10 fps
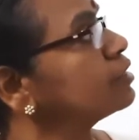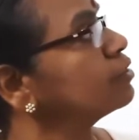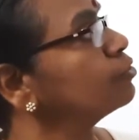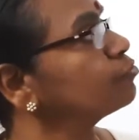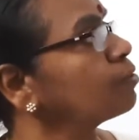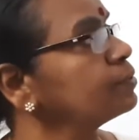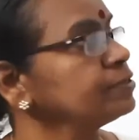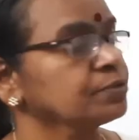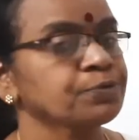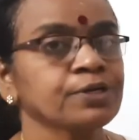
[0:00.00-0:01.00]
a uniformly
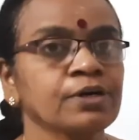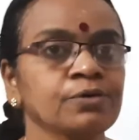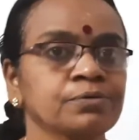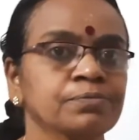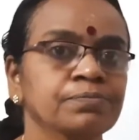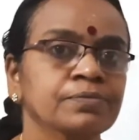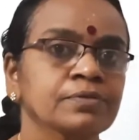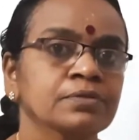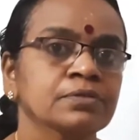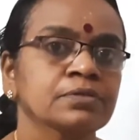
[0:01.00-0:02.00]
distributed load.
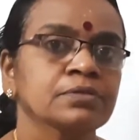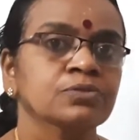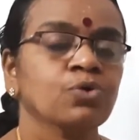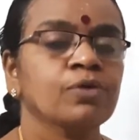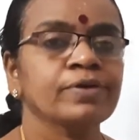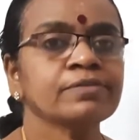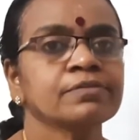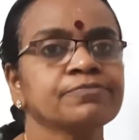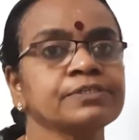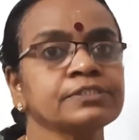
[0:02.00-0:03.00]
So always
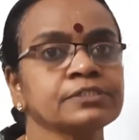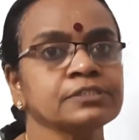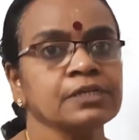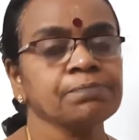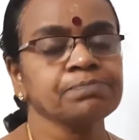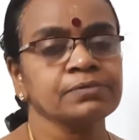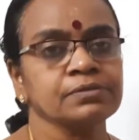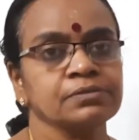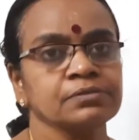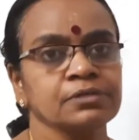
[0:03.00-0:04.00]
the first step
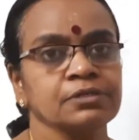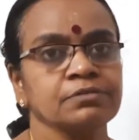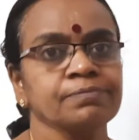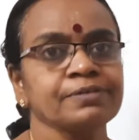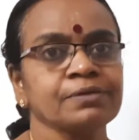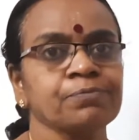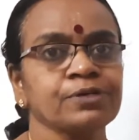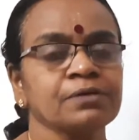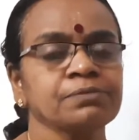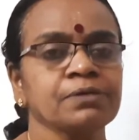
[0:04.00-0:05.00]
in simply
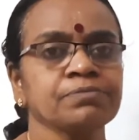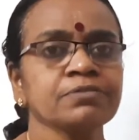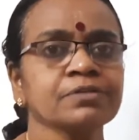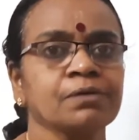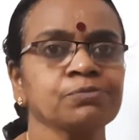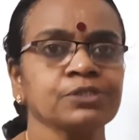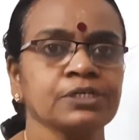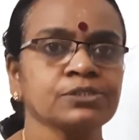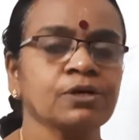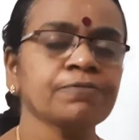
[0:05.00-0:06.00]
supported beams is
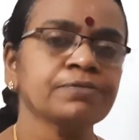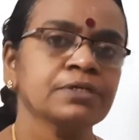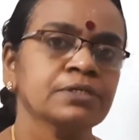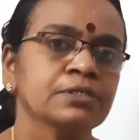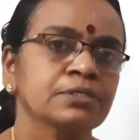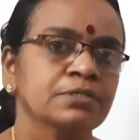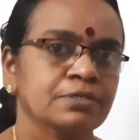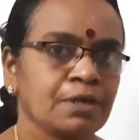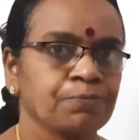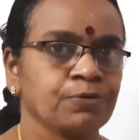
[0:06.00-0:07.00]
computation of
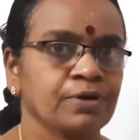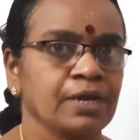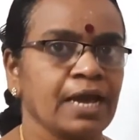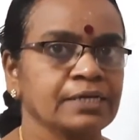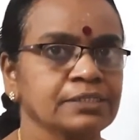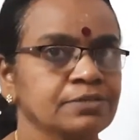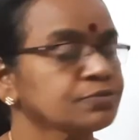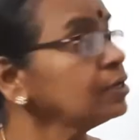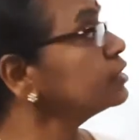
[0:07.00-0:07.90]
support reaction. So let